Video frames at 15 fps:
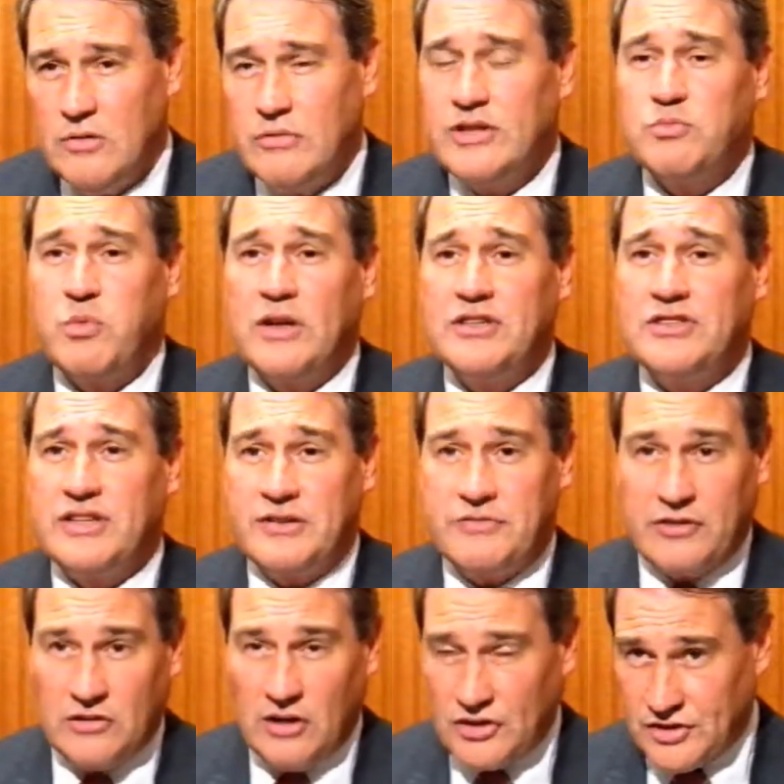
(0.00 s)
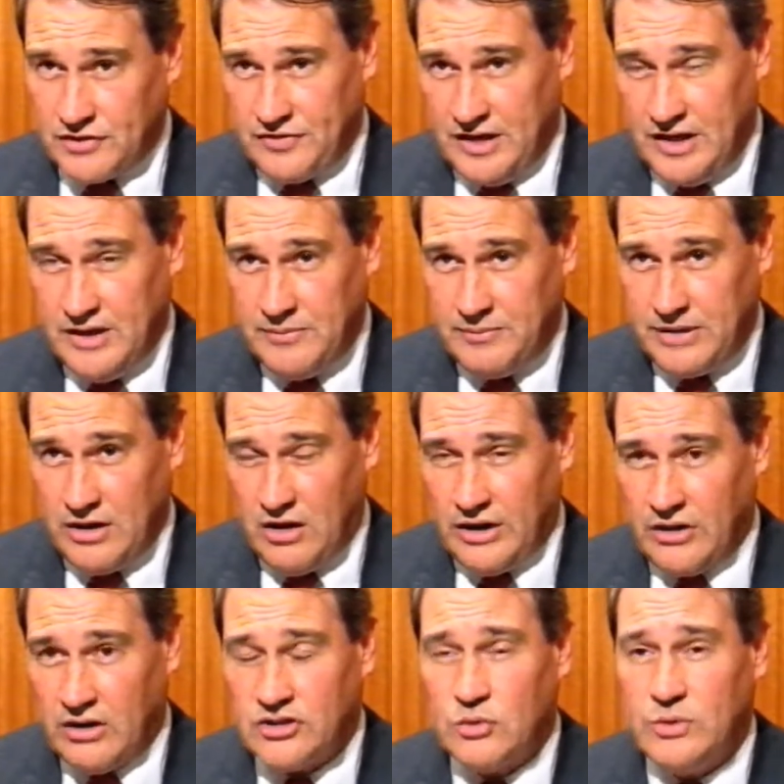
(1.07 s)
Rhys, what is the philosophy
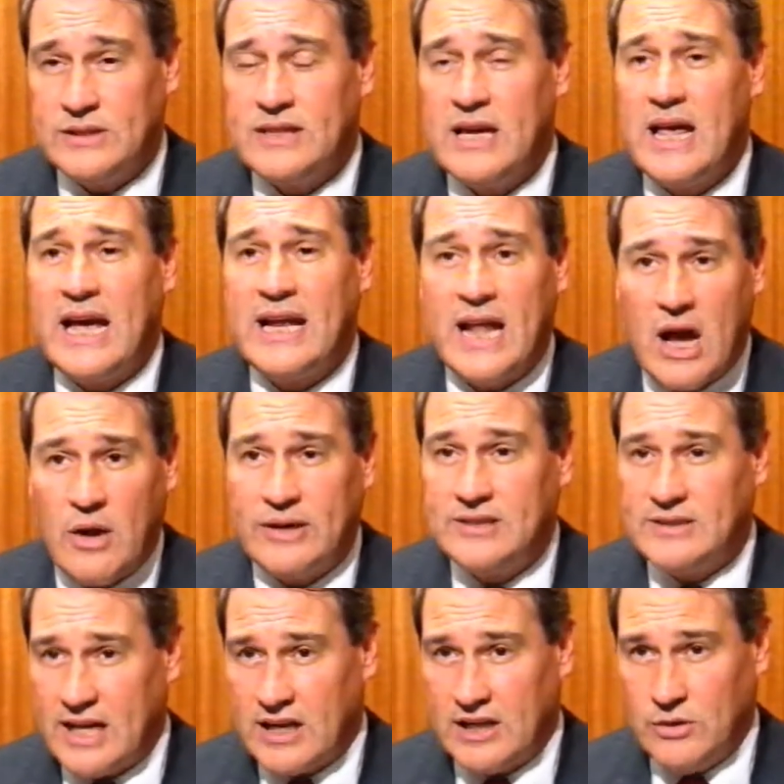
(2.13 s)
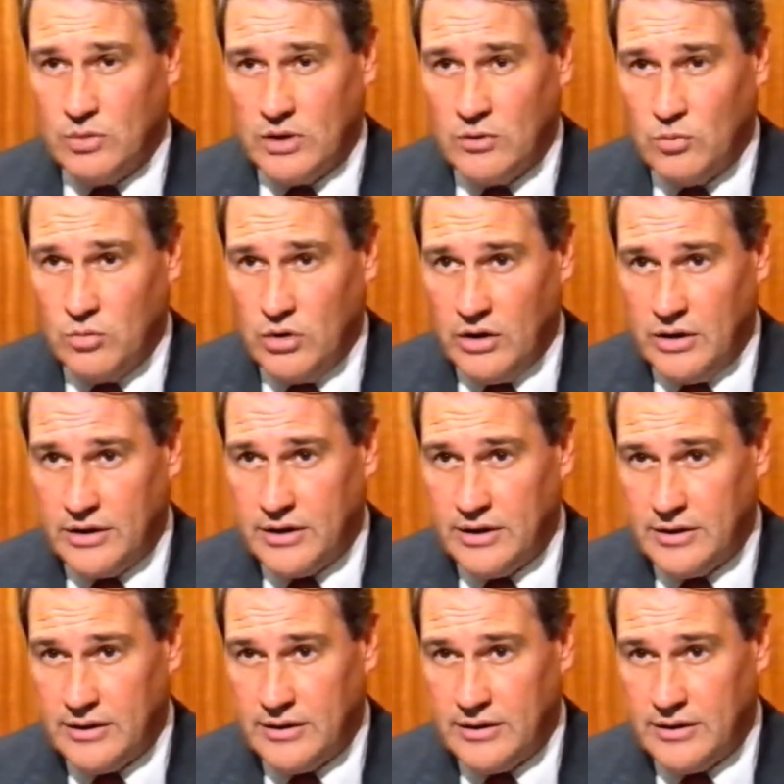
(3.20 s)
behind ASSOB and how exactly will it work?